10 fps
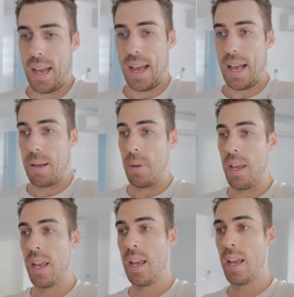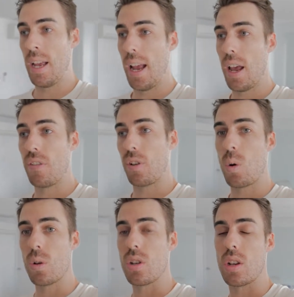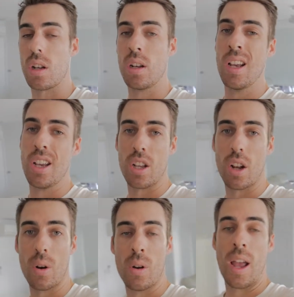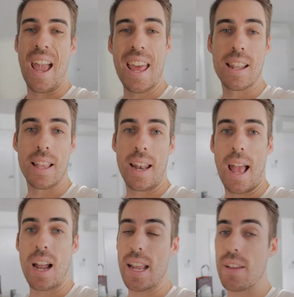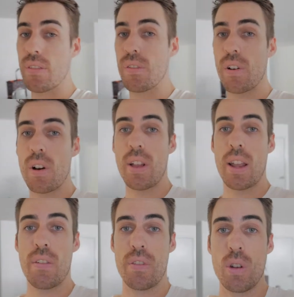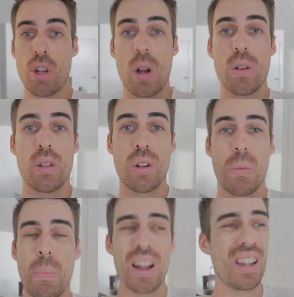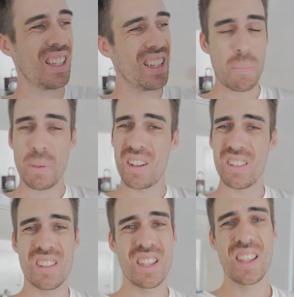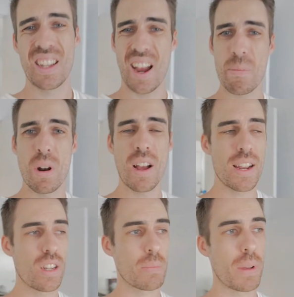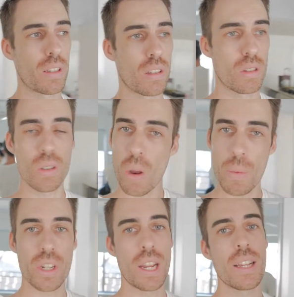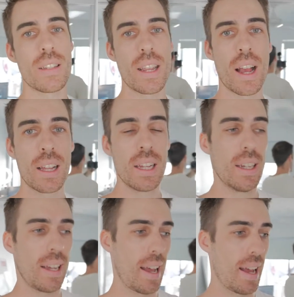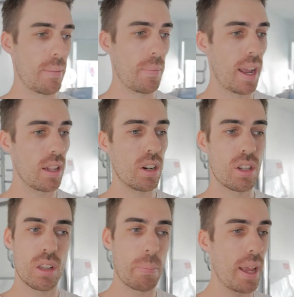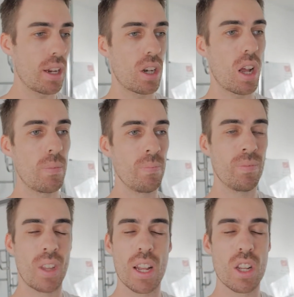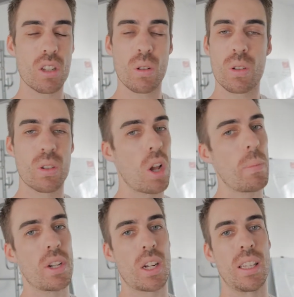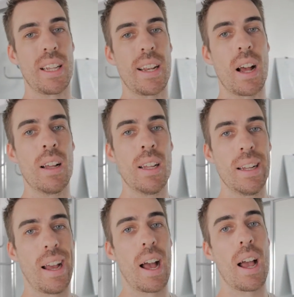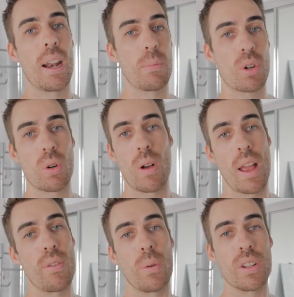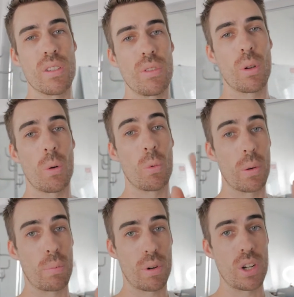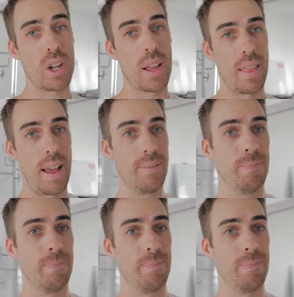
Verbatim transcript: And of course you can, you know, edit that out even further if you chose to, but because it's in the camera, it just makes it so much easier. And just the picture, it just looks so much cleaner. And I'm sure everyone as a viewer would appreciate that.